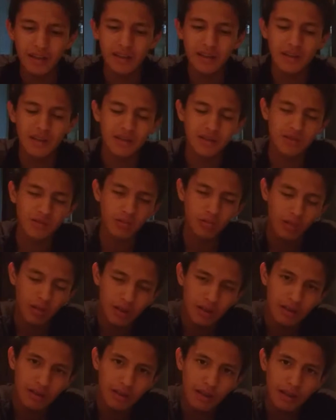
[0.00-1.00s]
in the
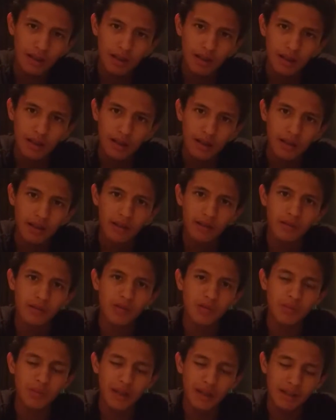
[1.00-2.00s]
square
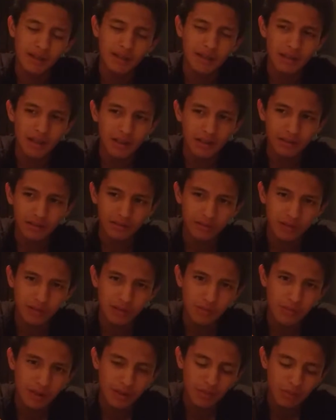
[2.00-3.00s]
you made
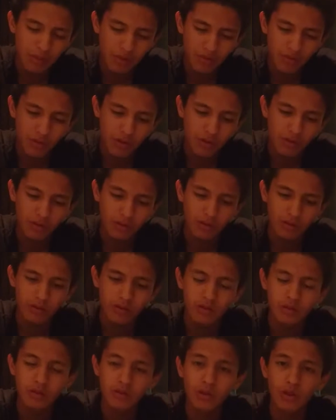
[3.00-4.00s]
before.
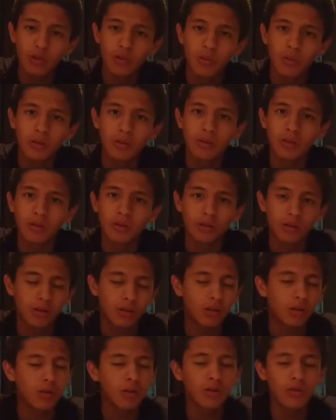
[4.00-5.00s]
So
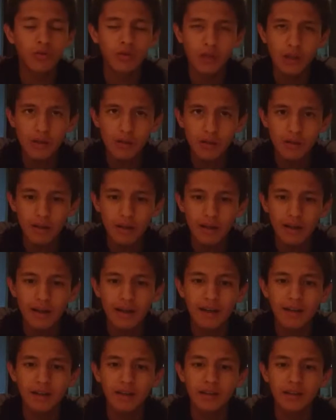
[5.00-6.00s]
all of them
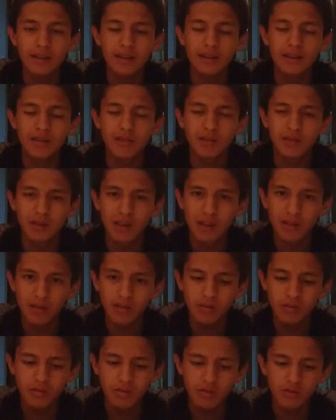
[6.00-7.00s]
are
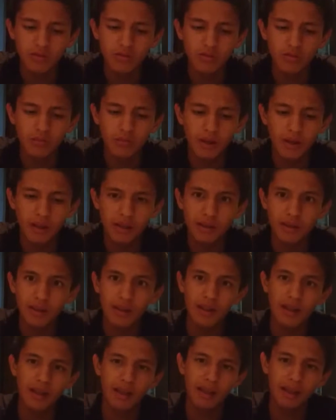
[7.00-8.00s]
heterozygous, so you made
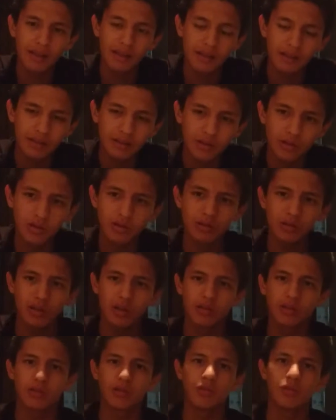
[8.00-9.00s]
an
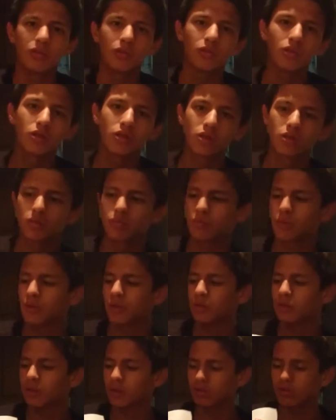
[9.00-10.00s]
heterozygous
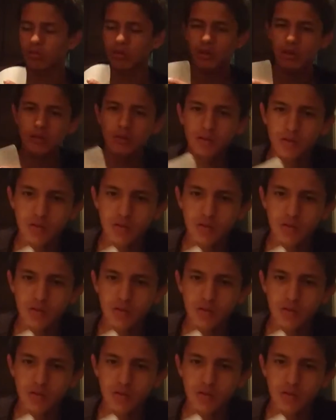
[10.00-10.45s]
Punnett square